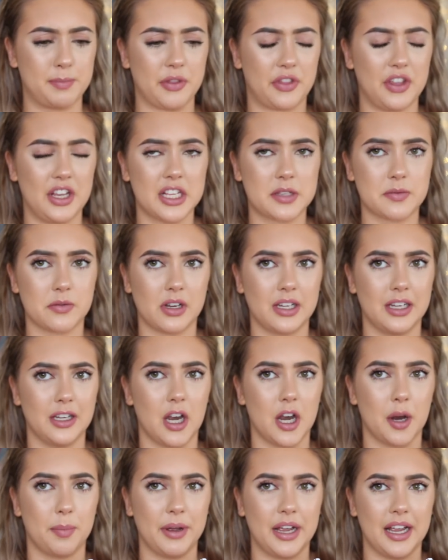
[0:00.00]
but these were a
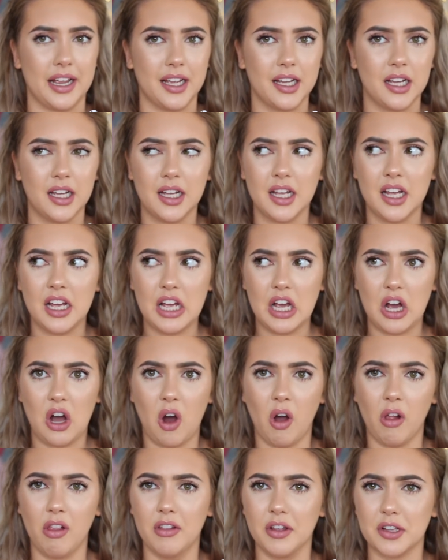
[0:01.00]
little bit
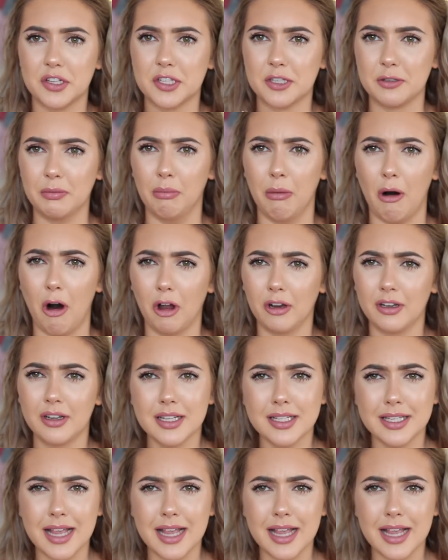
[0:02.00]
on the smaller